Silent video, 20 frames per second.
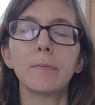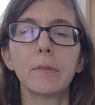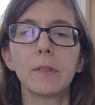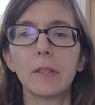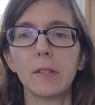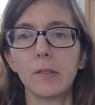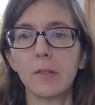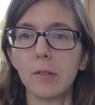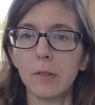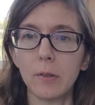
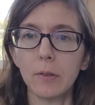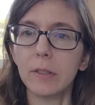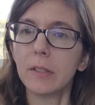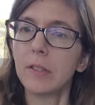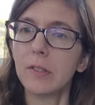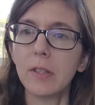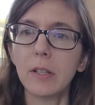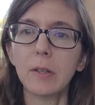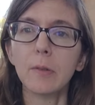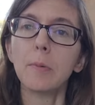this is only the
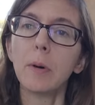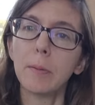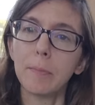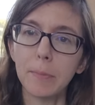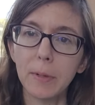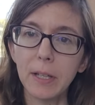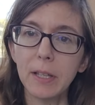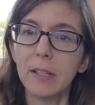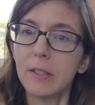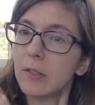second one,
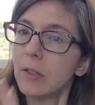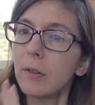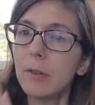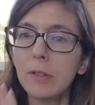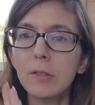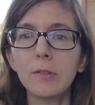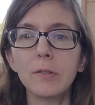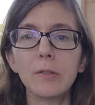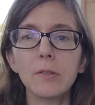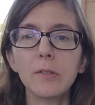but it's
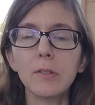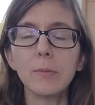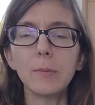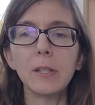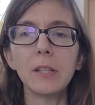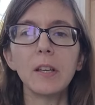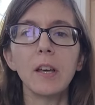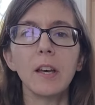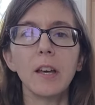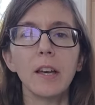going to
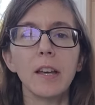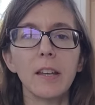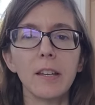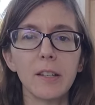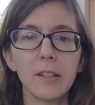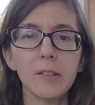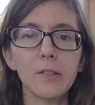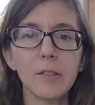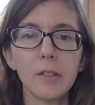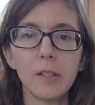be a
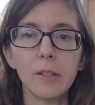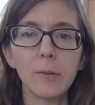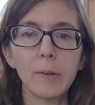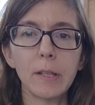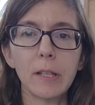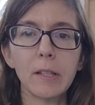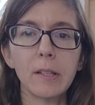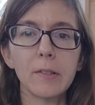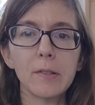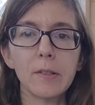
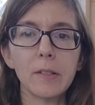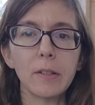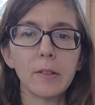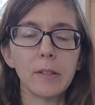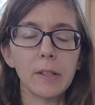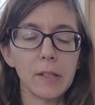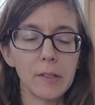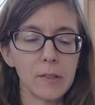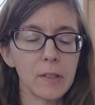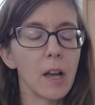continuing
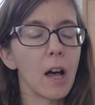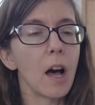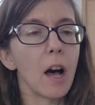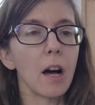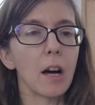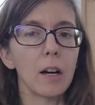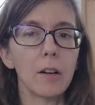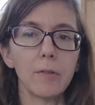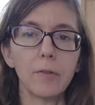series uh,